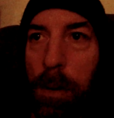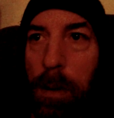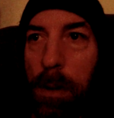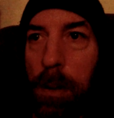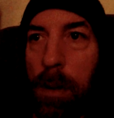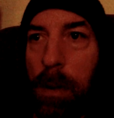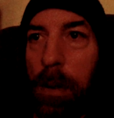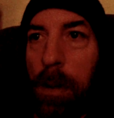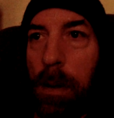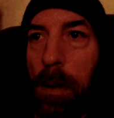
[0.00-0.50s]

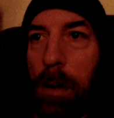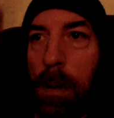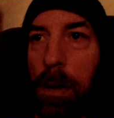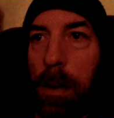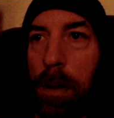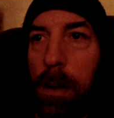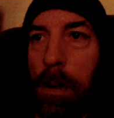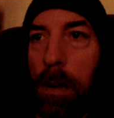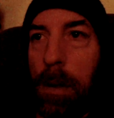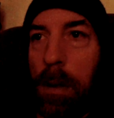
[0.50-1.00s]
like when I have
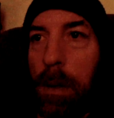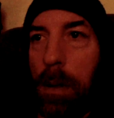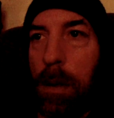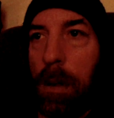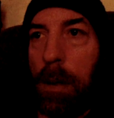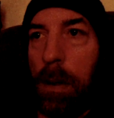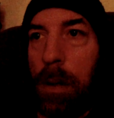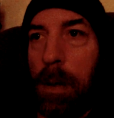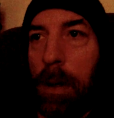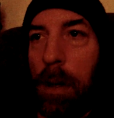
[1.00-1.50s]
my.
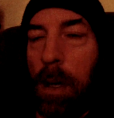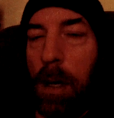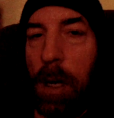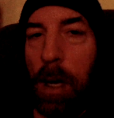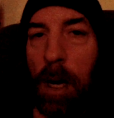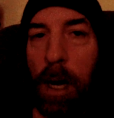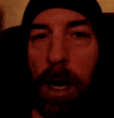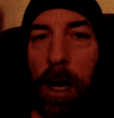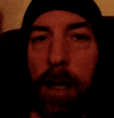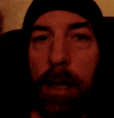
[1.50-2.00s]

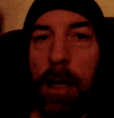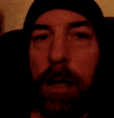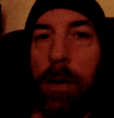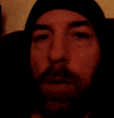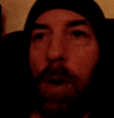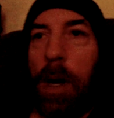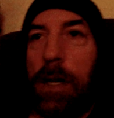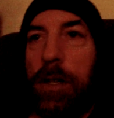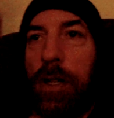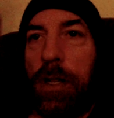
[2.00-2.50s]
I
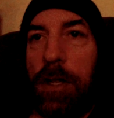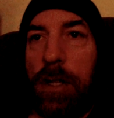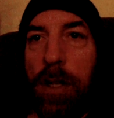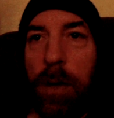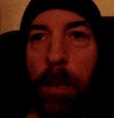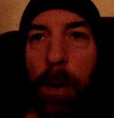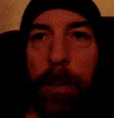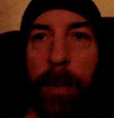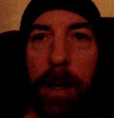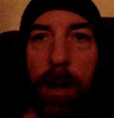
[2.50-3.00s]
like watching
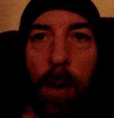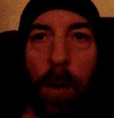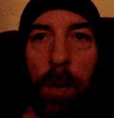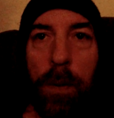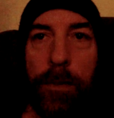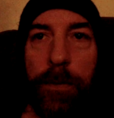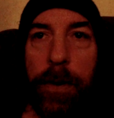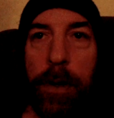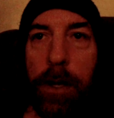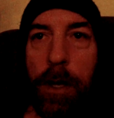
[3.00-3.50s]
some of my
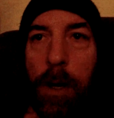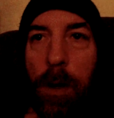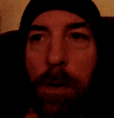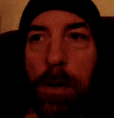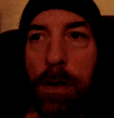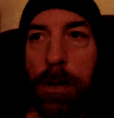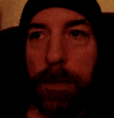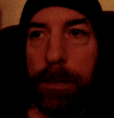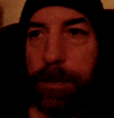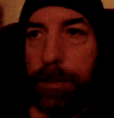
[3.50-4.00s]
old
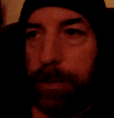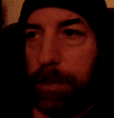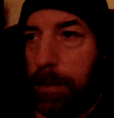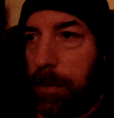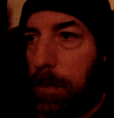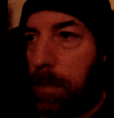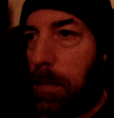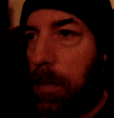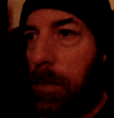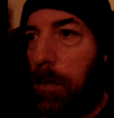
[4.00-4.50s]
videos
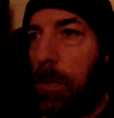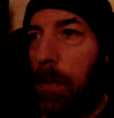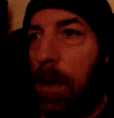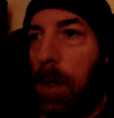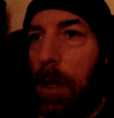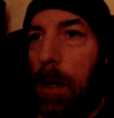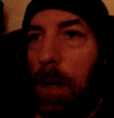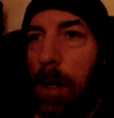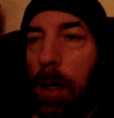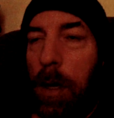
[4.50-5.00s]

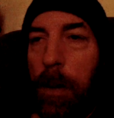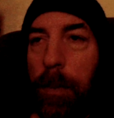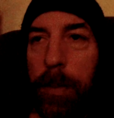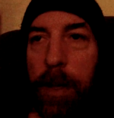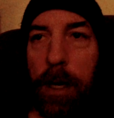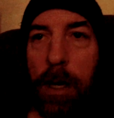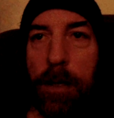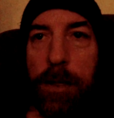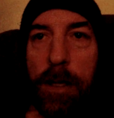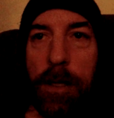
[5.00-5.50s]

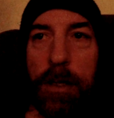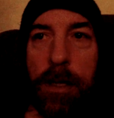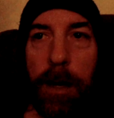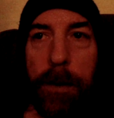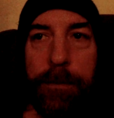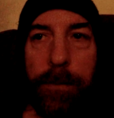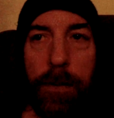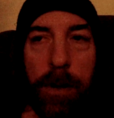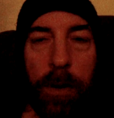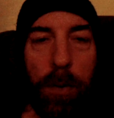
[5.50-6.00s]
because it
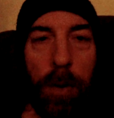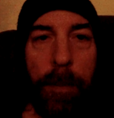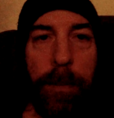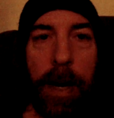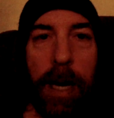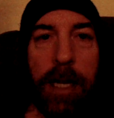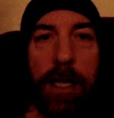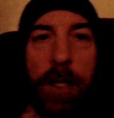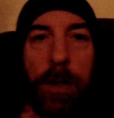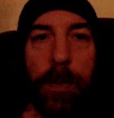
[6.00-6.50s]
definitely
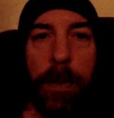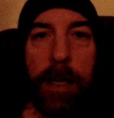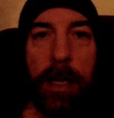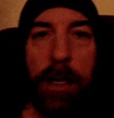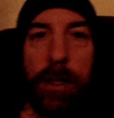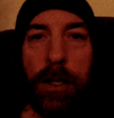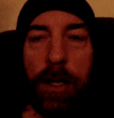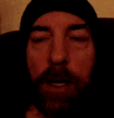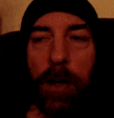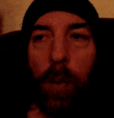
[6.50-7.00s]
reminds me.
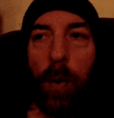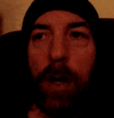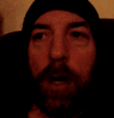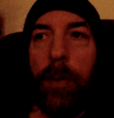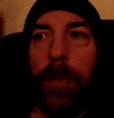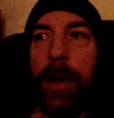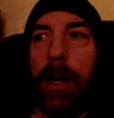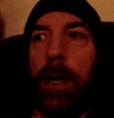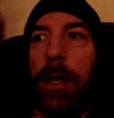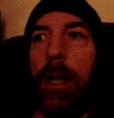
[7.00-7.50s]
It's like, wait
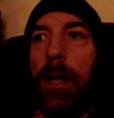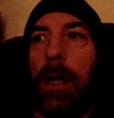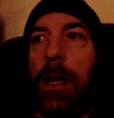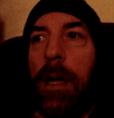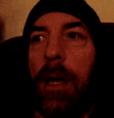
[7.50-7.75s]
a minute.